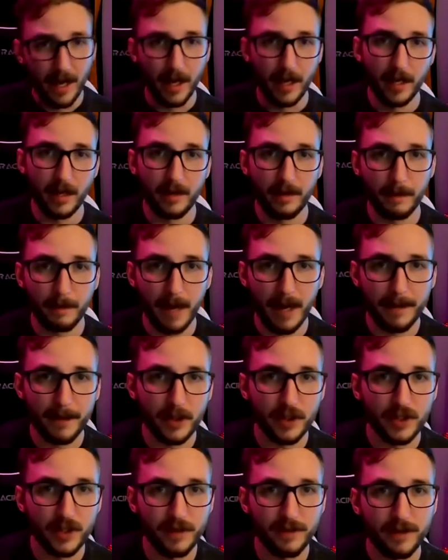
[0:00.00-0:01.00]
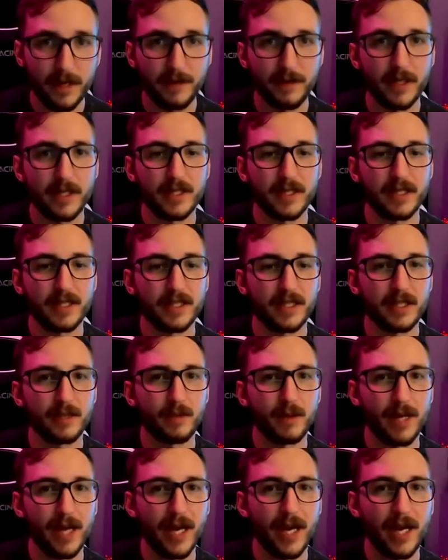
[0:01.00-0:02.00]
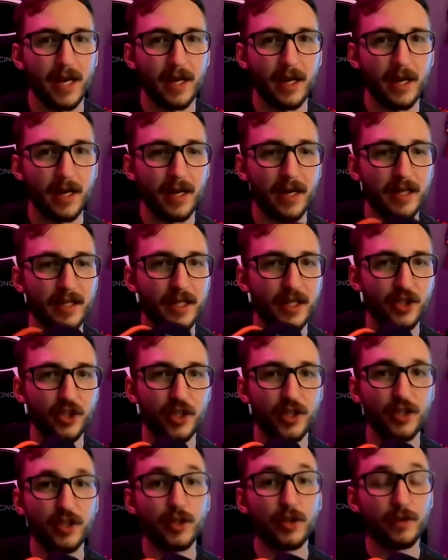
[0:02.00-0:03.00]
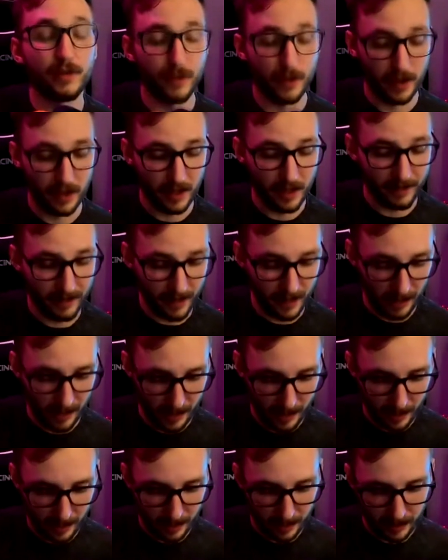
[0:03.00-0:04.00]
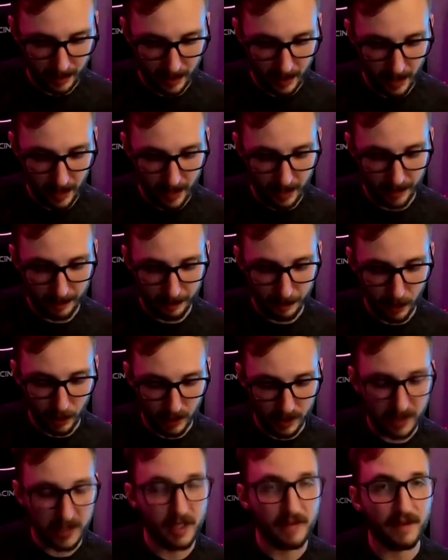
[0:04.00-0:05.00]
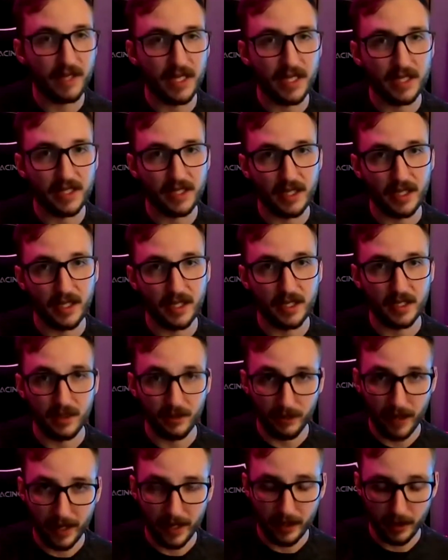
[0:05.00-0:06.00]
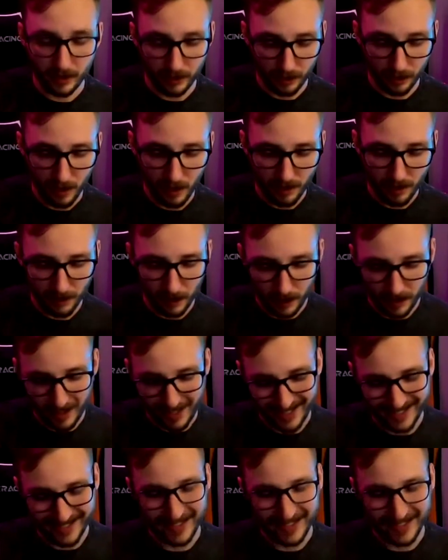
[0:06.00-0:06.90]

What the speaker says: And then my personal favorite, this is what I essentially do for a living, is the books, DVDs, CDs, and records are all 49